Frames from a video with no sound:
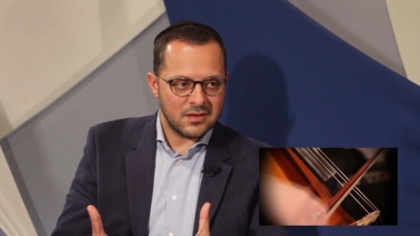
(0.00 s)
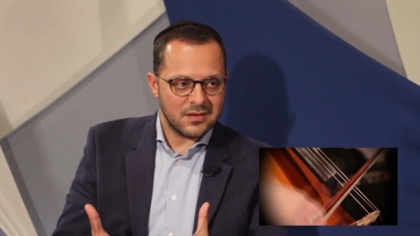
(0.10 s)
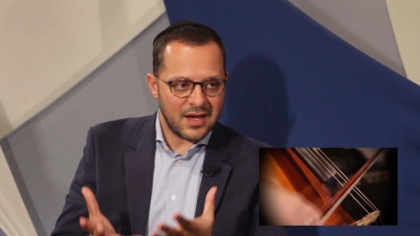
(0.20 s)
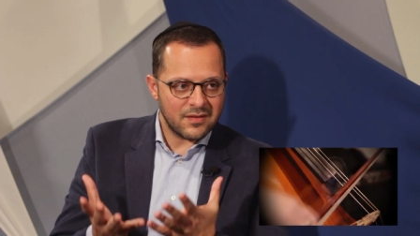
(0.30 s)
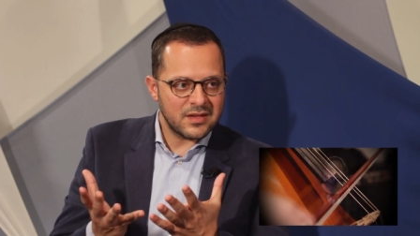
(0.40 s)

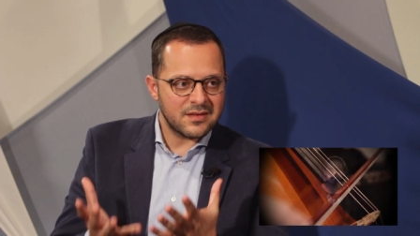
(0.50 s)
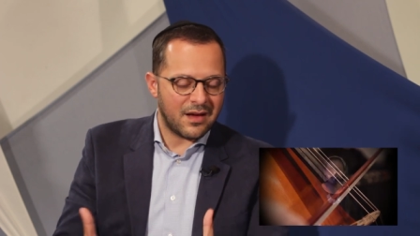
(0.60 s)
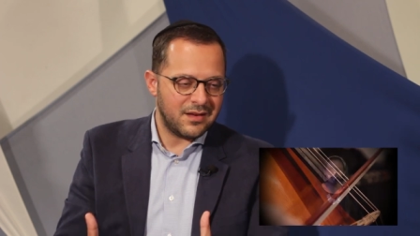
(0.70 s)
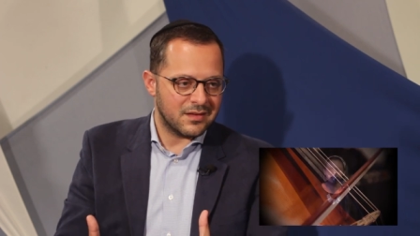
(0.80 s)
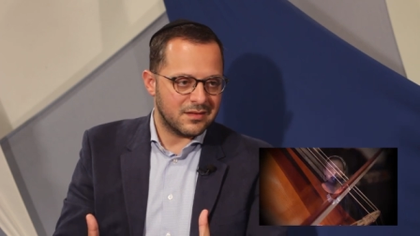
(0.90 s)
They have a
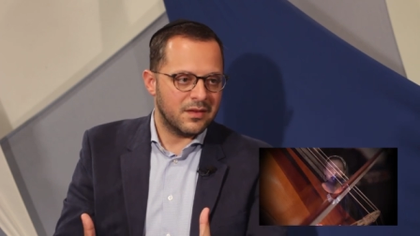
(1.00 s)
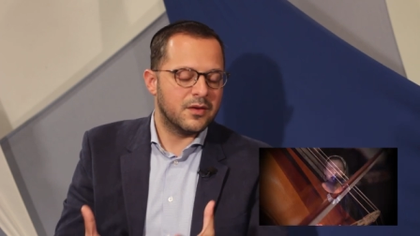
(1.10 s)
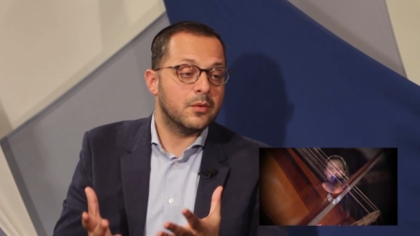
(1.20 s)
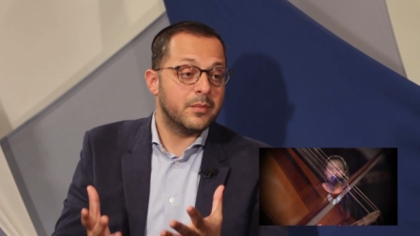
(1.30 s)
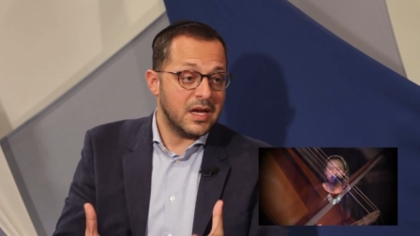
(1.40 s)
talent.
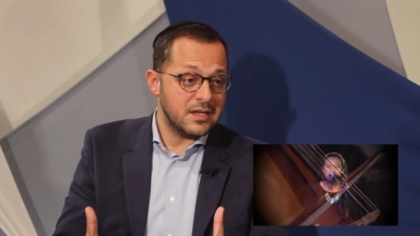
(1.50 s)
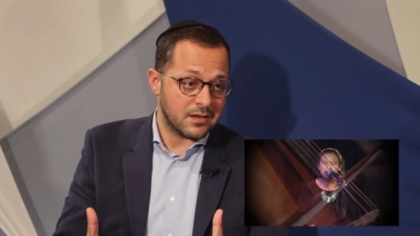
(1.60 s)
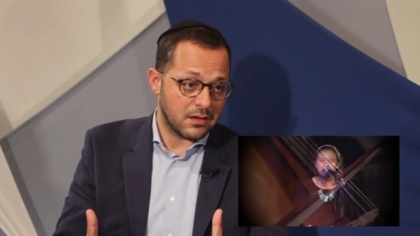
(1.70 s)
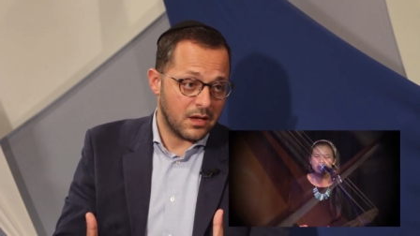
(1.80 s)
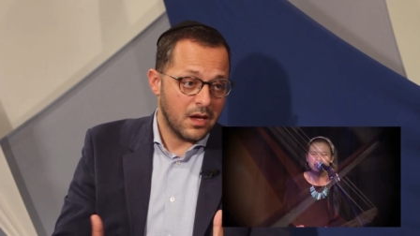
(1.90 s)
They're
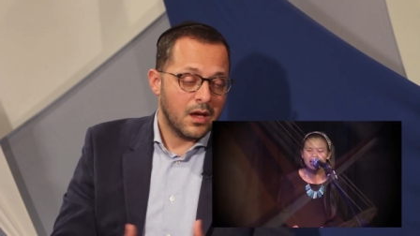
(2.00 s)
amazing.